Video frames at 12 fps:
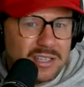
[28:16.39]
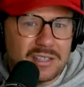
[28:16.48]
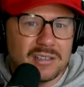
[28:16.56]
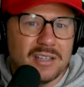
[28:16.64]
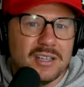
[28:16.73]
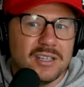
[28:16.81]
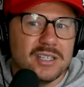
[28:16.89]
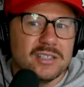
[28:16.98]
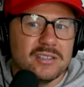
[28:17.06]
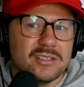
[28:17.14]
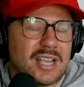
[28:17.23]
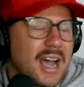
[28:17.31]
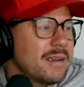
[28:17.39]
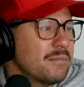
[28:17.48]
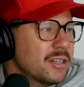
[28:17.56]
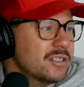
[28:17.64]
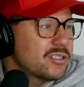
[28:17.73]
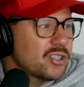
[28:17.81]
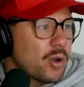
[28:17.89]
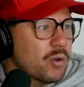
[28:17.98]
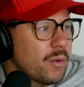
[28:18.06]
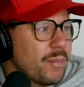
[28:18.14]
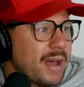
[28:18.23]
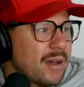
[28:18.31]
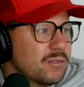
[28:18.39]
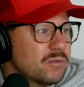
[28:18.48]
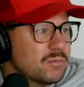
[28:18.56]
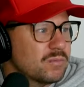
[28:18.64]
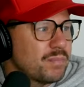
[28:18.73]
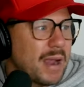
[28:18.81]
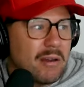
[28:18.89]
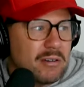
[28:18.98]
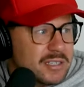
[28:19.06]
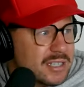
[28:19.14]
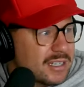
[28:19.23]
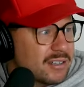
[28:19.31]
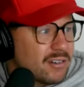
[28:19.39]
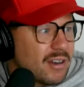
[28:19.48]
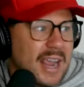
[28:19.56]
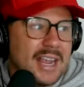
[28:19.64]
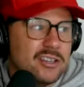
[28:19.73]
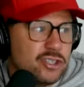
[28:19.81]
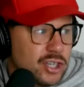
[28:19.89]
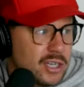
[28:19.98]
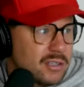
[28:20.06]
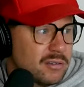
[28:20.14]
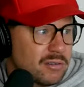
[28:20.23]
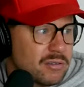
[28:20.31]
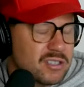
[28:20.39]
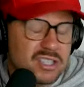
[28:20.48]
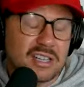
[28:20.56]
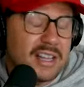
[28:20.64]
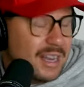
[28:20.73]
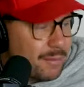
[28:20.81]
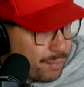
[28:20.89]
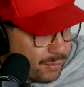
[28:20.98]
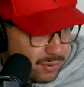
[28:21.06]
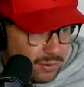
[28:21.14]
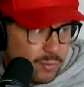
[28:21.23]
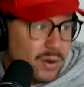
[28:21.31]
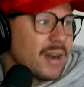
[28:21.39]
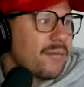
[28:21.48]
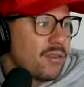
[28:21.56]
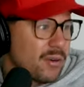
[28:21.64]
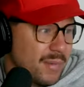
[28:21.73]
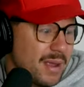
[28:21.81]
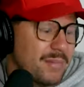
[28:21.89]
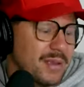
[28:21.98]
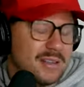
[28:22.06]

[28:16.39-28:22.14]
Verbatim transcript: a timeless joke about parenting or aging or sleep or whatever it may be.